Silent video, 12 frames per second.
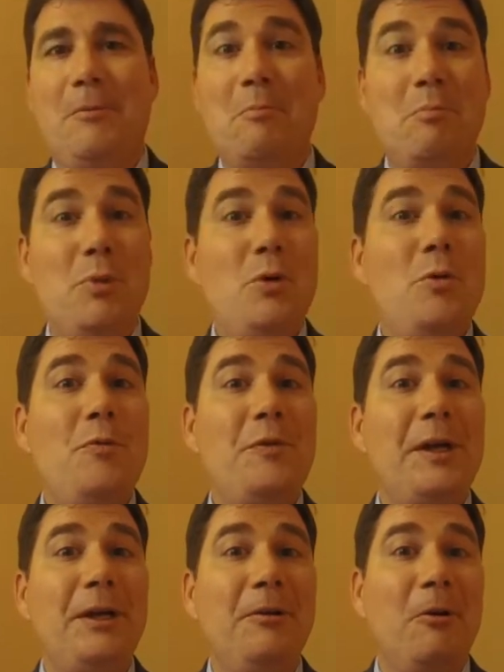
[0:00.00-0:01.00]

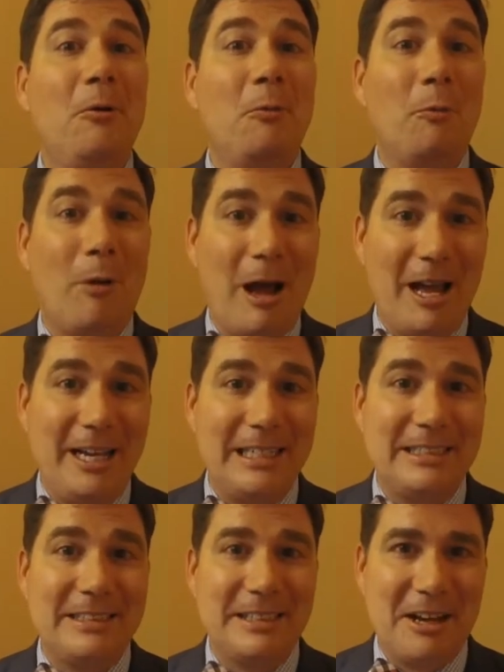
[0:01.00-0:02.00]
Moving
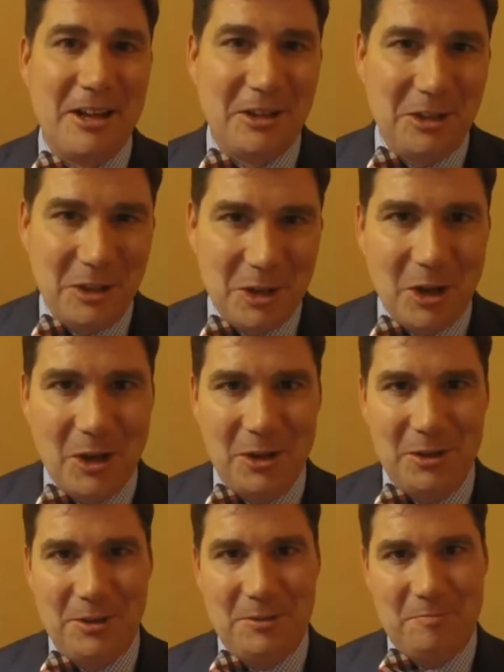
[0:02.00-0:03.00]
right
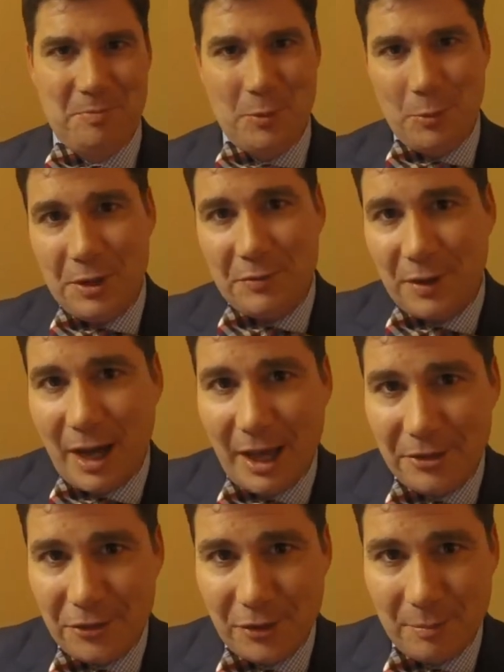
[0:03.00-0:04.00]
along, we've
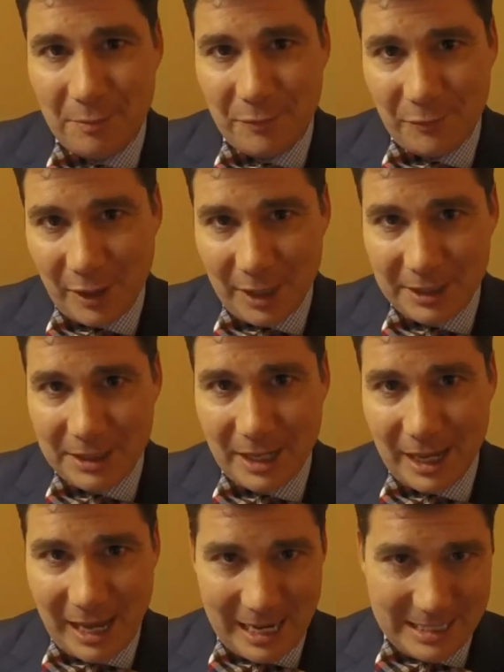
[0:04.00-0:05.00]
got some fun
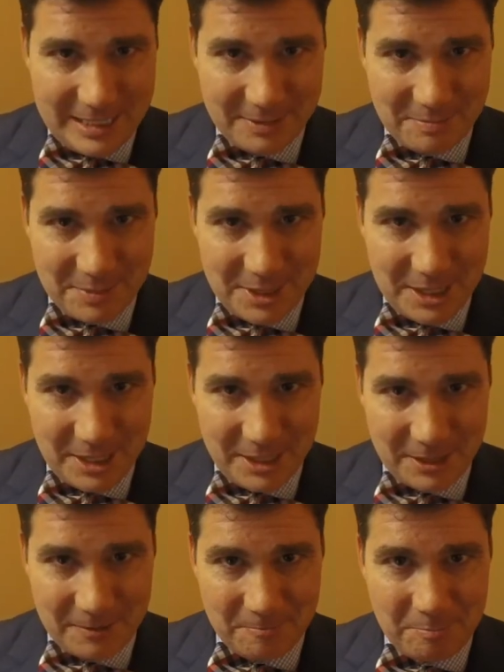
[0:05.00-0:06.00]
items
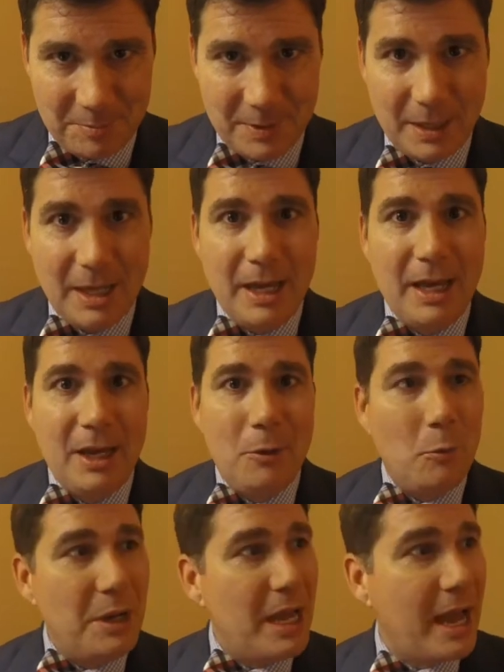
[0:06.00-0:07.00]
here.
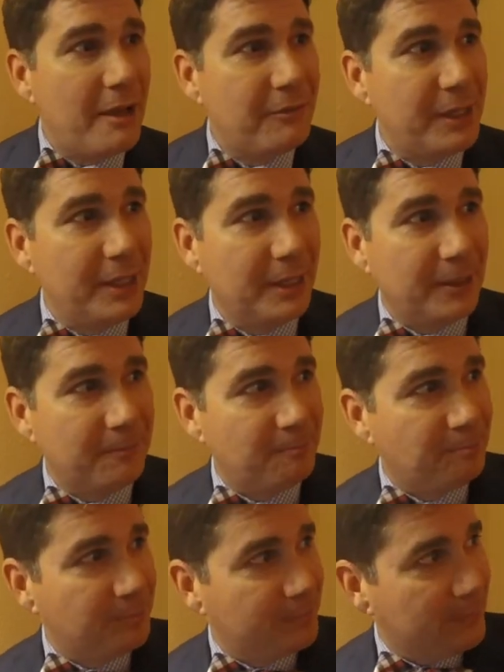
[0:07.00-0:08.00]
We have here
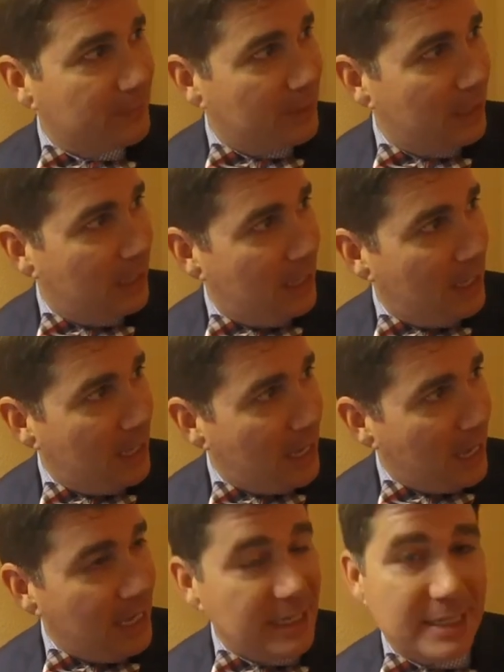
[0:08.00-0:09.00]

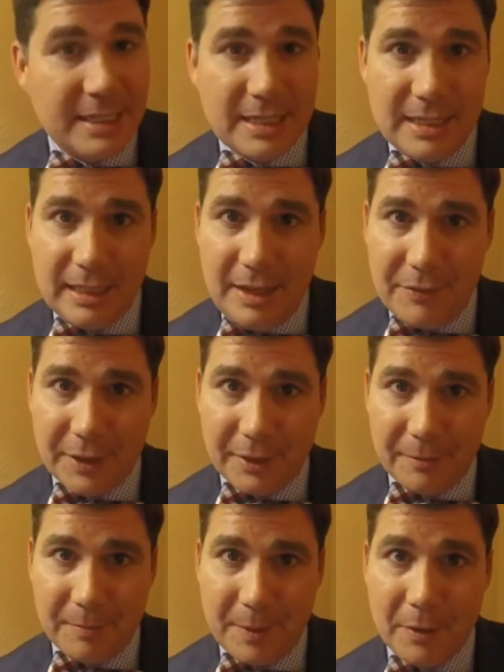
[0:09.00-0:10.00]
a sliver
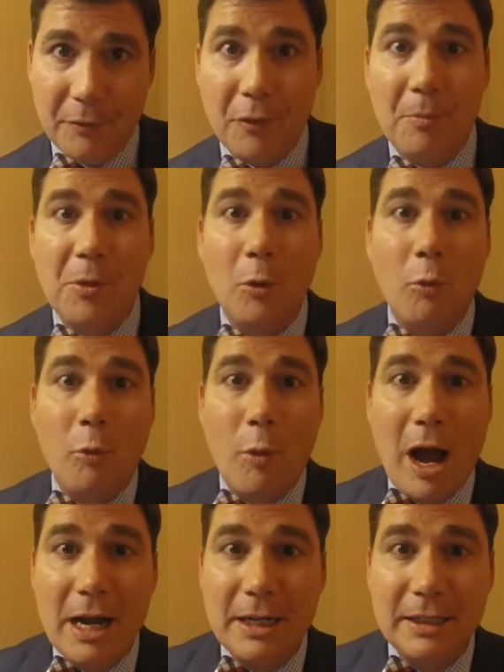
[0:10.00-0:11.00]
from the
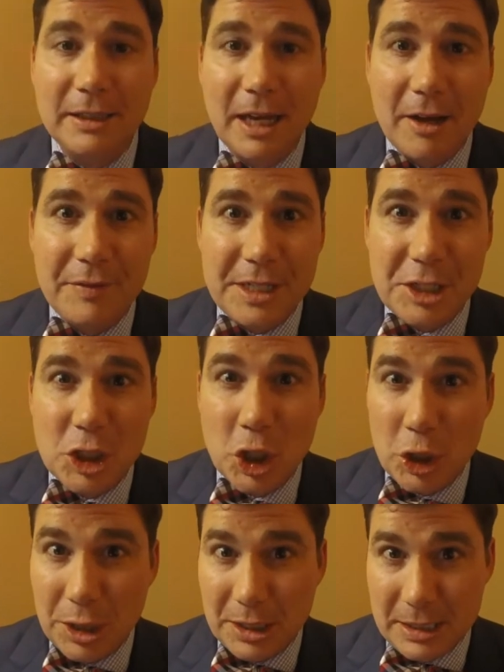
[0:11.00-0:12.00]
Rock of
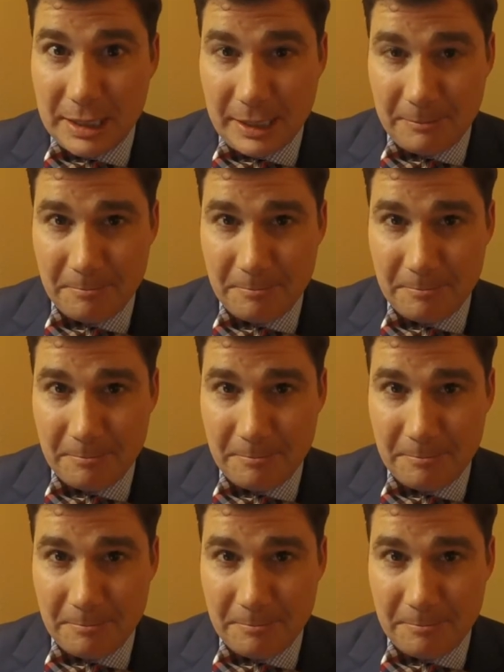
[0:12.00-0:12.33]
Eternity.